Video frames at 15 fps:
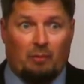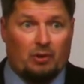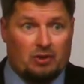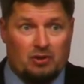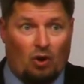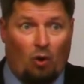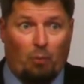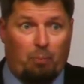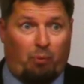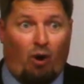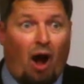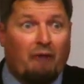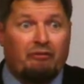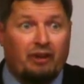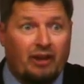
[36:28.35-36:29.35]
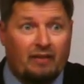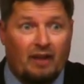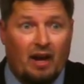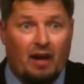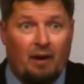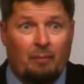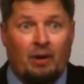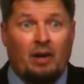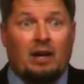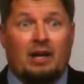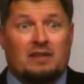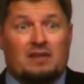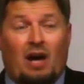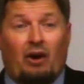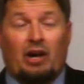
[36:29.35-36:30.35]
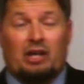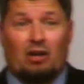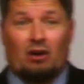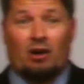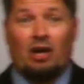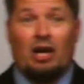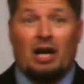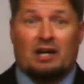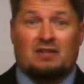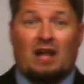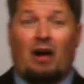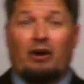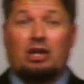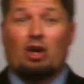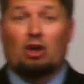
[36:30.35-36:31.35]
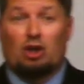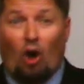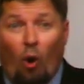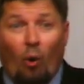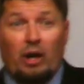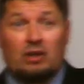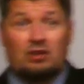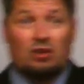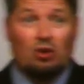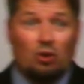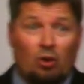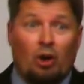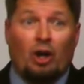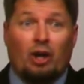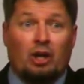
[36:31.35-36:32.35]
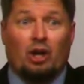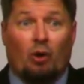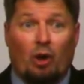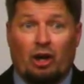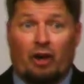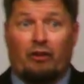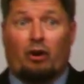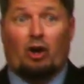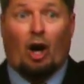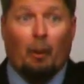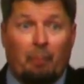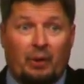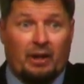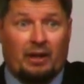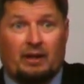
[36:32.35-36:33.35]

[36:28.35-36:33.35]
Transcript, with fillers: There's no profit in them. It's not like you're, it's not like you're going to, you know, another company.